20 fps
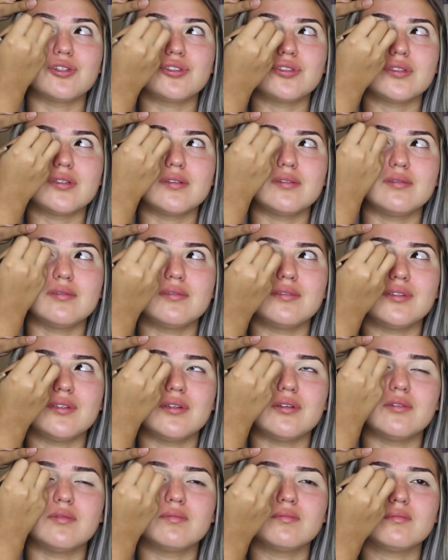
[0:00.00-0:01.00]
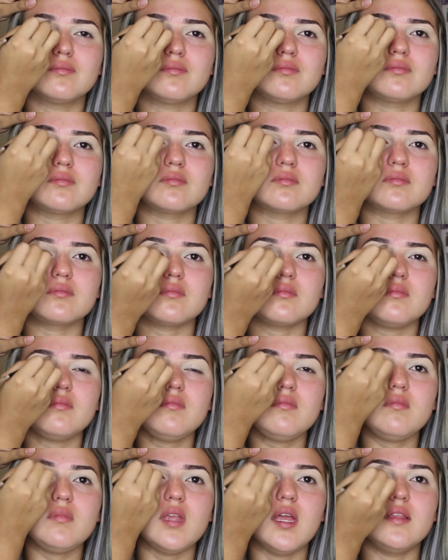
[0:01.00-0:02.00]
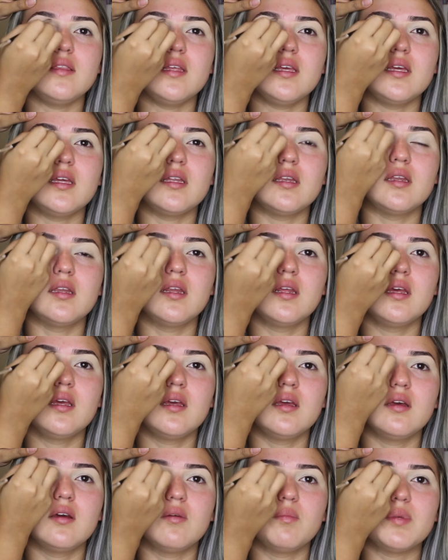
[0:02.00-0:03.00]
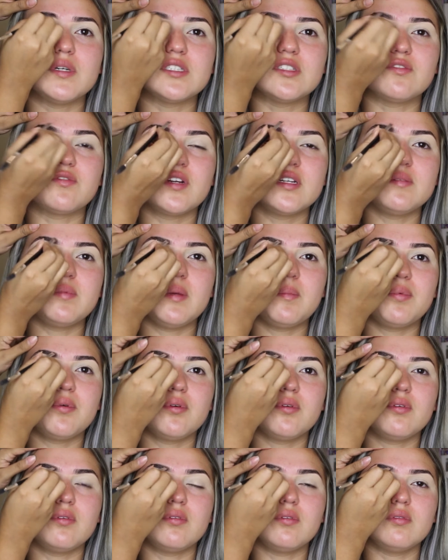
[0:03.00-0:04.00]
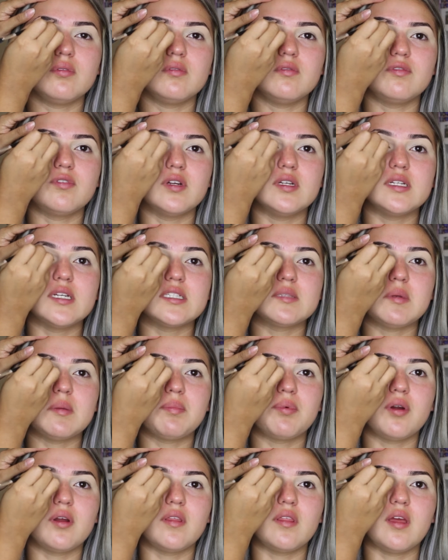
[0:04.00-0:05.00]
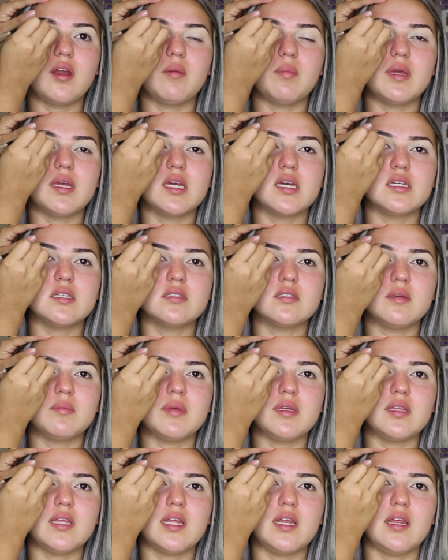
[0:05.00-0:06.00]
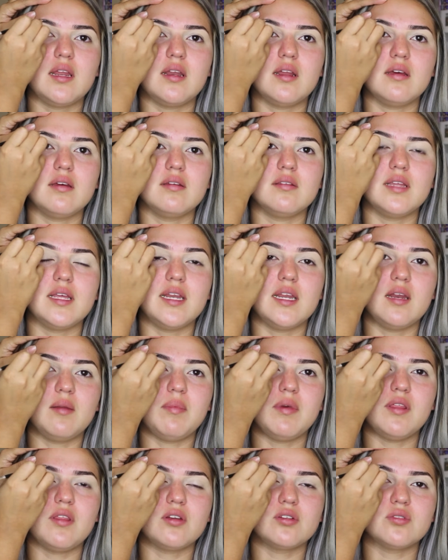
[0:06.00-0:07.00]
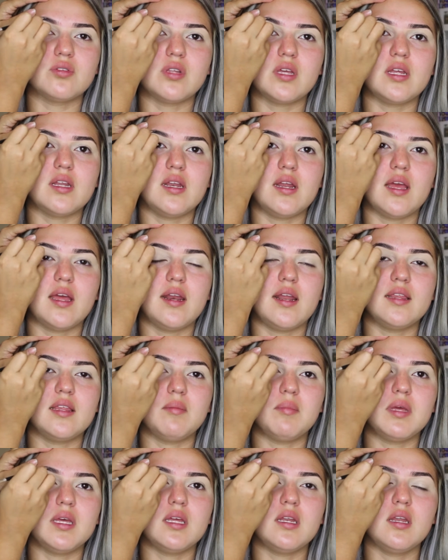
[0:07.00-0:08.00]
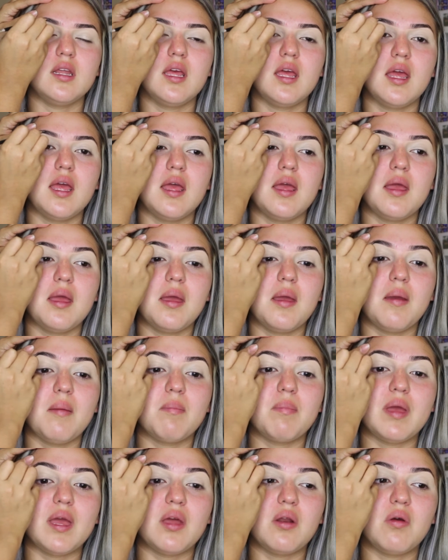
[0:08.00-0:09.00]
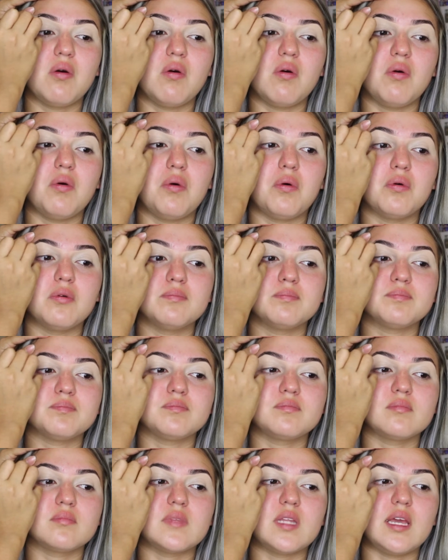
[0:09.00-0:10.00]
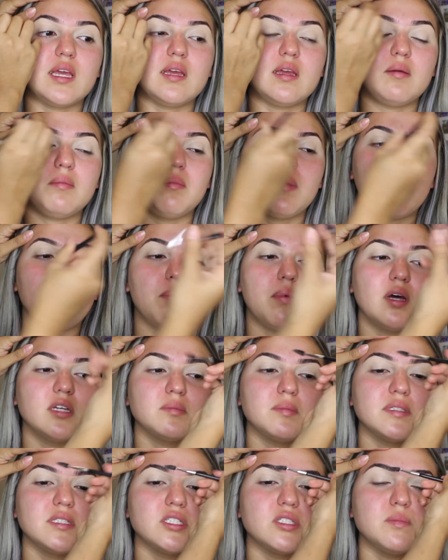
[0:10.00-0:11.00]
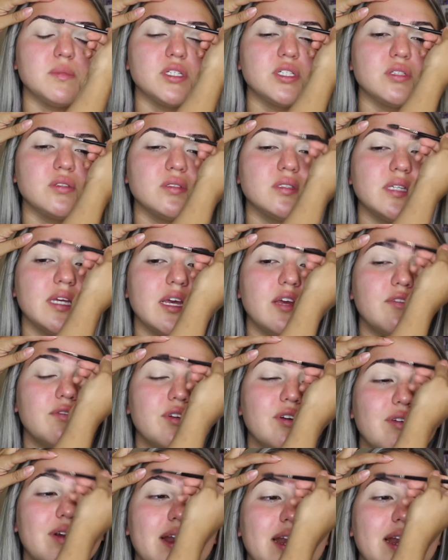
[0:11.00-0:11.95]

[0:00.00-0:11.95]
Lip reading: And I am just going to brush that, I don't know what it is, I think it's like a pomade or whatever. I'm going to brush it through or apply it through, and then we are going to just brush